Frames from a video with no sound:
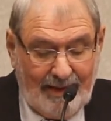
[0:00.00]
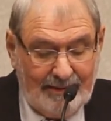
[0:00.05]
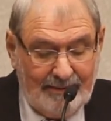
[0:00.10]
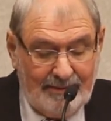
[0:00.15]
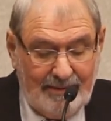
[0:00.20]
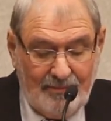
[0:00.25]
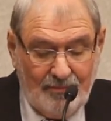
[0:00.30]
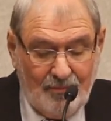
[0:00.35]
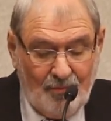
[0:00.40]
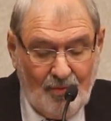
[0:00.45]

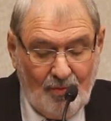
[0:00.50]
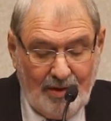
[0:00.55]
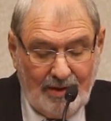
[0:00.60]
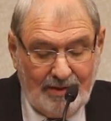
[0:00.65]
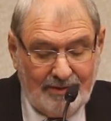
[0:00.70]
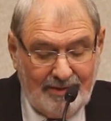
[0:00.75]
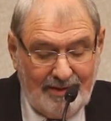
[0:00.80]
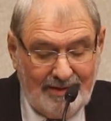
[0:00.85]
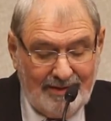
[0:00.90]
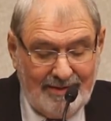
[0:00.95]
and didn't
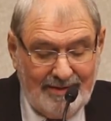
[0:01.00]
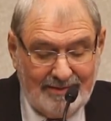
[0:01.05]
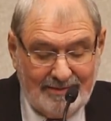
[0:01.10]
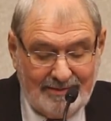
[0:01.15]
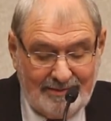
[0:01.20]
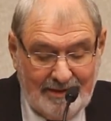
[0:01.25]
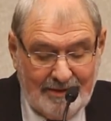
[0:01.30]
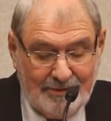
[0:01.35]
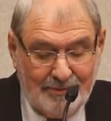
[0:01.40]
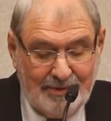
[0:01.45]
want to take
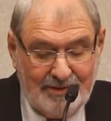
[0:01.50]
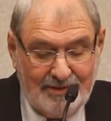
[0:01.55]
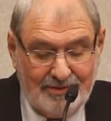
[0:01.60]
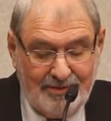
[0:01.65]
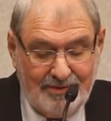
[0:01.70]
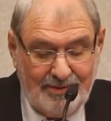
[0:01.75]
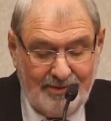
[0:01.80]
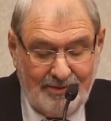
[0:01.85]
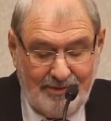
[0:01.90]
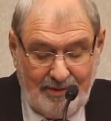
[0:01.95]
his
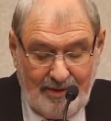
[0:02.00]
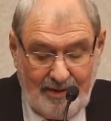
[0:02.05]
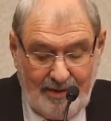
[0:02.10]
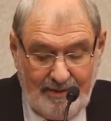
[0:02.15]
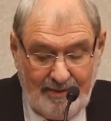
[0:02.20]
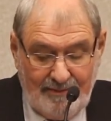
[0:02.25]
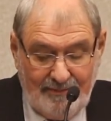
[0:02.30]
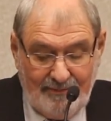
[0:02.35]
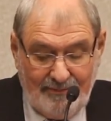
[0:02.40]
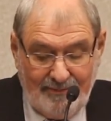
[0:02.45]
secrets to the
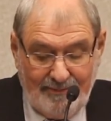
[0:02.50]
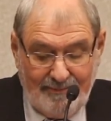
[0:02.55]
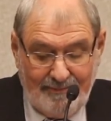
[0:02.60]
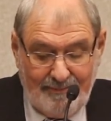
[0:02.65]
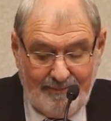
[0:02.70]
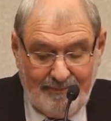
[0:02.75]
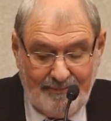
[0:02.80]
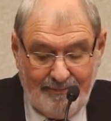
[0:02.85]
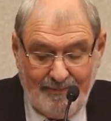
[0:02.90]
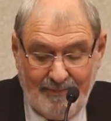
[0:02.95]
grave.
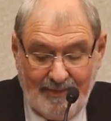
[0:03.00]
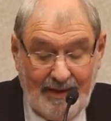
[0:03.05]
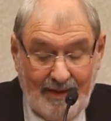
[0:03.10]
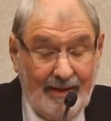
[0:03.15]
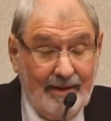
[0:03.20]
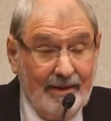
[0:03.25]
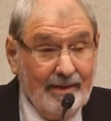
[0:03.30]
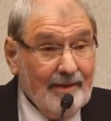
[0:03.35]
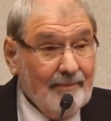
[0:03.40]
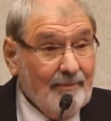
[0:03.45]

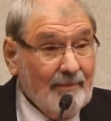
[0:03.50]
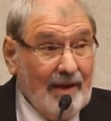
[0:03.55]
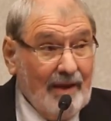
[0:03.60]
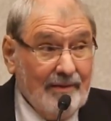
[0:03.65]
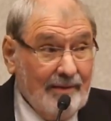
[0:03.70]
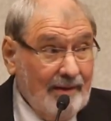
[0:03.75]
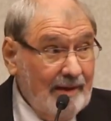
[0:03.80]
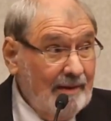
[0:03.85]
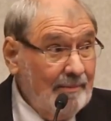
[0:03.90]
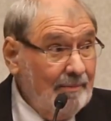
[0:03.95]

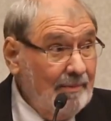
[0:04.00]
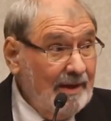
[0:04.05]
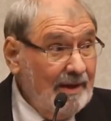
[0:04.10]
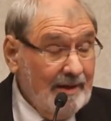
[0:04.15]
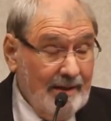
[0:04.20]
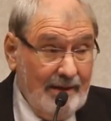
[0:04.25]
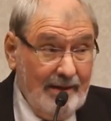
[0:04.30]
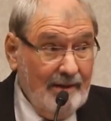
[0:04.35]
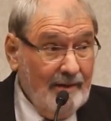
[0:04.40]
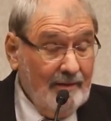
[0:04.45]
It
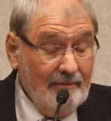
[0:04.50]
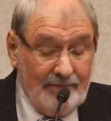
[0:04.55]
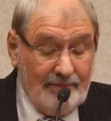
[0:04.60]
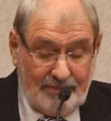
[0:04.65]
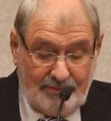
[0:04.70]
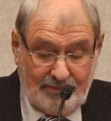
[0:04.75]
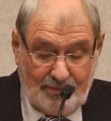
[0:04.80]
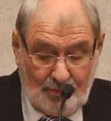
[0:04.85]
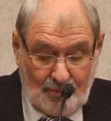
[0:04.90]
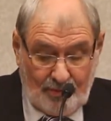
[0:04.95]
made a hell of a
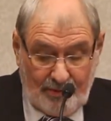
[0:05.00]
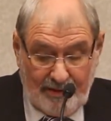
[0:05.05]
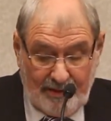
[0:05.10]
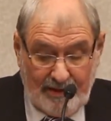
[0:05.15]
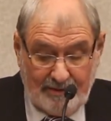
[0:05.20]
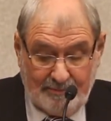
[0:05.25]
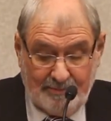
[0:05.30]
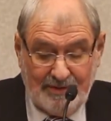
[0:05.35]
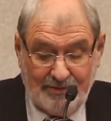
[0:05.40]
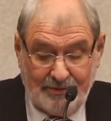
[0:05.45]
story.
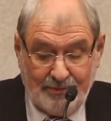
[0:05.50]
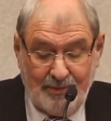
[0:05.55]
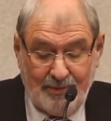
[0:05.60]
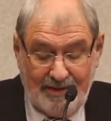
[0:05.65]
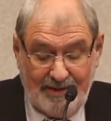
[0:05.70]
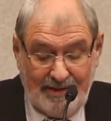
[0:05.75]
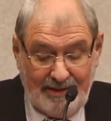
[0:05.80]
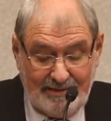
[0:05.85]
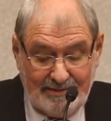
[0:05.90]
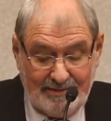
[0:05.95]
I spent
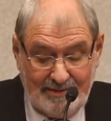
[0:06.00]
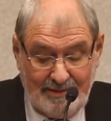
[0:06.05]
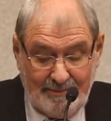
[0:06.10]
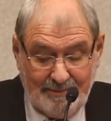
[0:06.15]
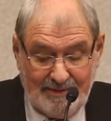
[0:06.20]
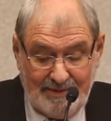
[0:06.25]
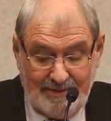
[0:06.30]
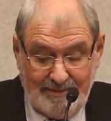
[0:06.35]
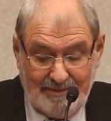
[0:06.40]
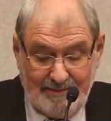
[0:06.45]
3 days
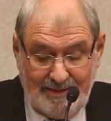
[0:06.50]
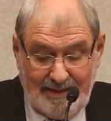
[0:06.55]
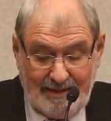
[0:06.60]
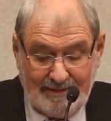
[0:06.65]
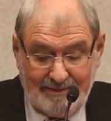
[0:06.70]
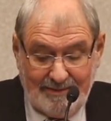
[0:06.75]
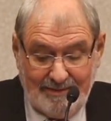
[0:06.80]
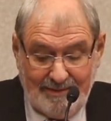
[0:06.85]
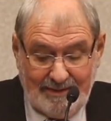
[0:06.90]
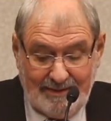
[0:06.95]
up
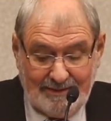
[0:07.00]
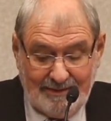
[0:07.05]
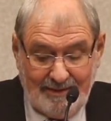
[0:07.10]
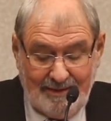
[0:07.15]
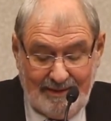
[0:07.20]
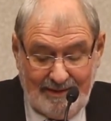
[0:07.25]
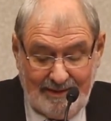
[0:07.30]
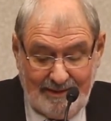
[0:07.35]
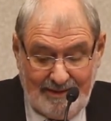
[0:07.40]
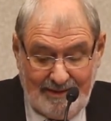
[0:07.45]
at the
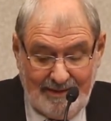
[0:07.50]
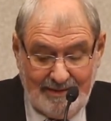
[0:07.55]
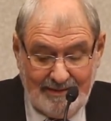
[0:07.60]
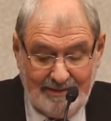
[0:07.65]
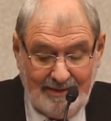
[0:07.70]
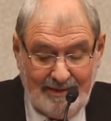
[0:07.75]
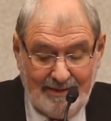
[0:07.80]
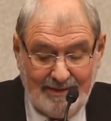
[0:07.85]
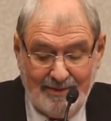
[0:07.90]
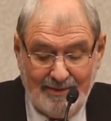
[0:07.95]
lake, at his
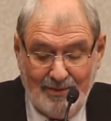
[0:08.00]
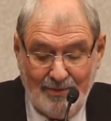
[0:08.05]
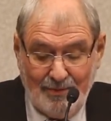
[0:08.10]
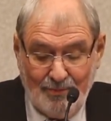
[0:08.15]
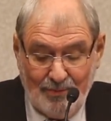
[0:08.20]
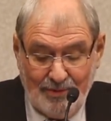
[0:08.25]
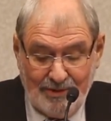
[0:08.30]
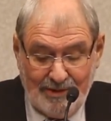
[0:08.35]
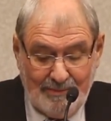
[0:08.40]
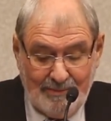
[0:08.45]
lake
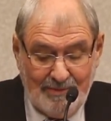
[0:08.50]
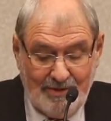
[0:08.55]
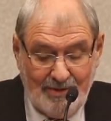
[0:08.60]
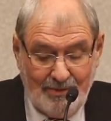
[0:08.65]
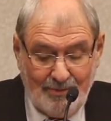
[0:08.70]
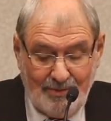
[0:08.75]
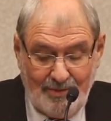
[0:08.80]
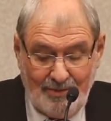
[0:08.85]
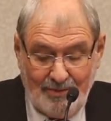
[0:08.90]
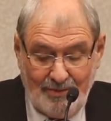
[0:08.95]
home with him in
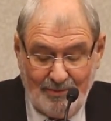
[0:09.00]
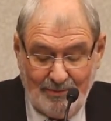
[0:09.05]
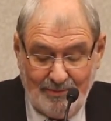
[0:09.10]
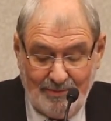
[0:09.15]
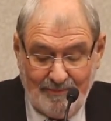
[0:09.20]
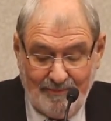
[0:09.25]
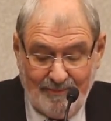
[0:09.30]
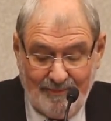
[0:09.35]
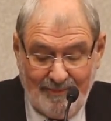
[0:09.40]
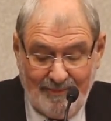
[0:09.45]
Oklahoma.
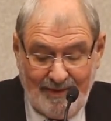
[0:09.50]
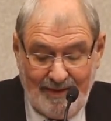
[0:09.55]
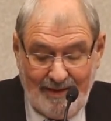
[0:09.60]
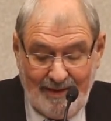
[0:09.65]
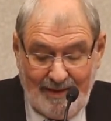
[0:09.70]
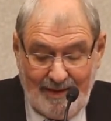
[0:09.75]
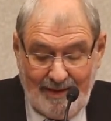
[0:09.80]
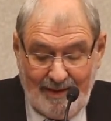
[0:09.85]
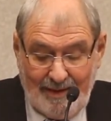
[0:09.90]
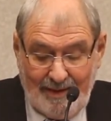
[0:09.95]

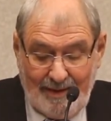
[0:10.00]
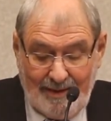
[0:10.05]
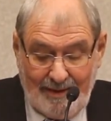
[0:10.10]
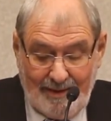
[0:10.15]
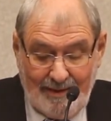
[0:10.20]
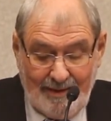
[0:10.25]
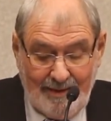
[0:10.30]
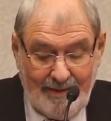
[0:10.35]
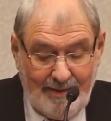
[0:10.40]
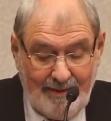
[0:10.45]

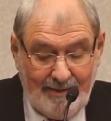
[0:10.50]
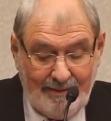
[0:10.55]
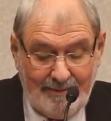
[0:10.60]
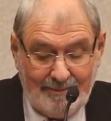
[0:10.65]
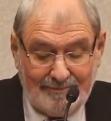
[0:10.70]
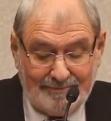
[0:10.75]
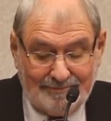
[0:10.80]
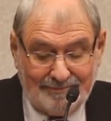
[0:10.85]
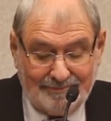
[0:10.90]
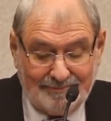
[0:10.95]
And